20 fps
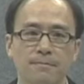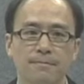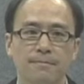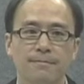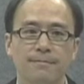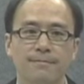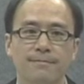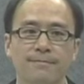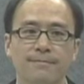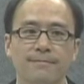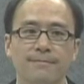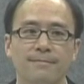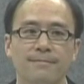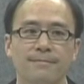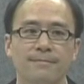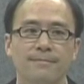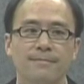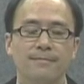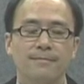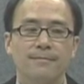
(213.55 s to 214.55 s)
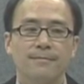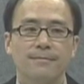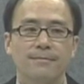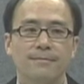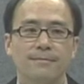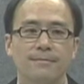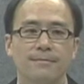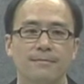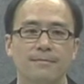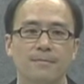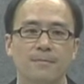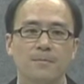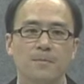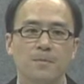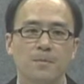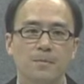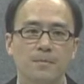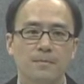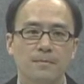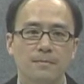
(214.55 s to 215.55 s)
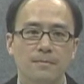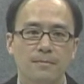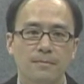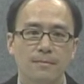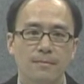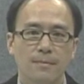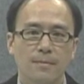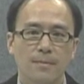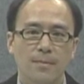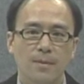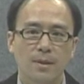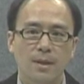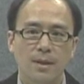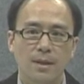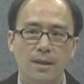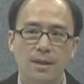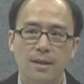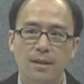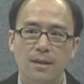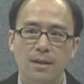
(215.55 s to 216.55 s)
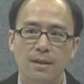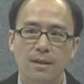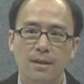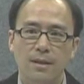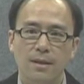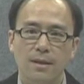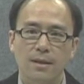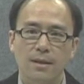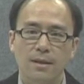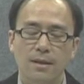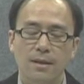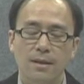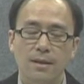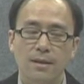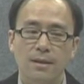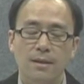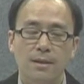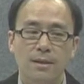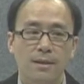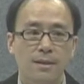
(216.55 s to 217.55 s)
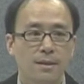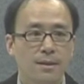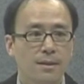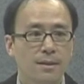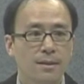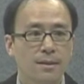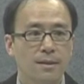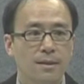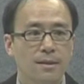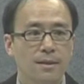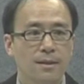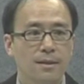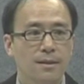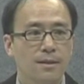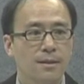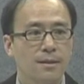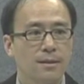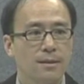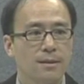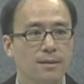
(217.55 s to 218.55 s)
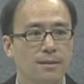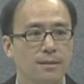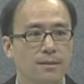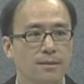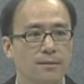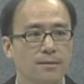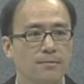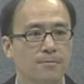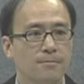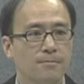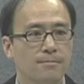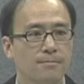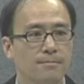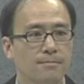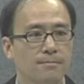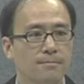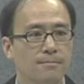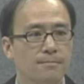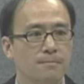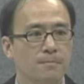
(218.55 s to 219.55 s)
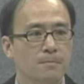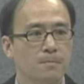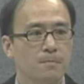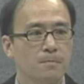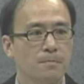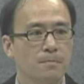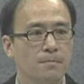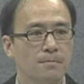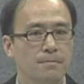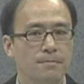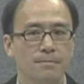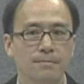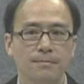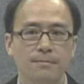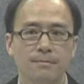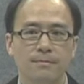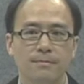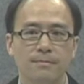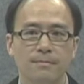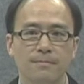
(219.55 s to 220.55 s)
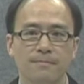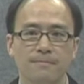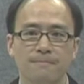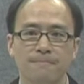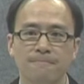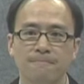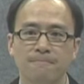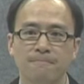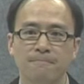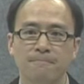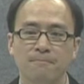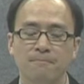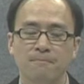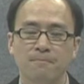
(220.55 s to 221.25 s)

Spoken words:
[no speech]